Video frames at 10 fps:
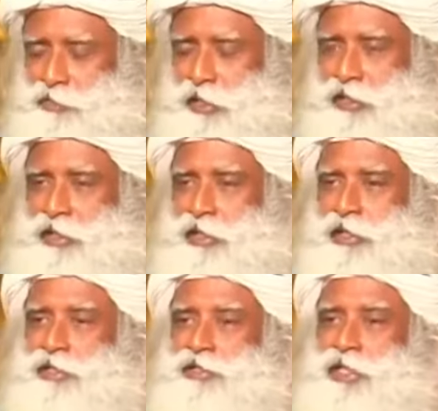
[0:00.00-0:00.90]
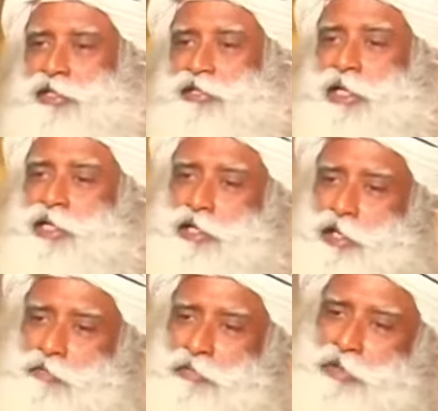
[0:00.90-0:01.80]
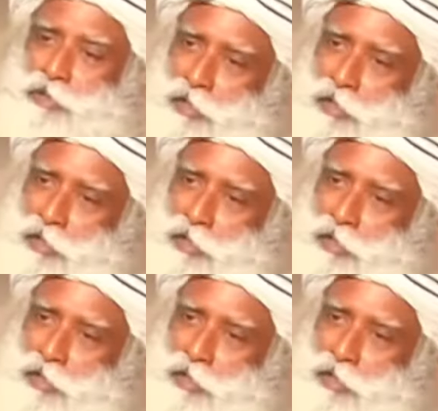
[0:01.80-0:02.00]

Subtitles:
This is where the understanding is lacking. Now we were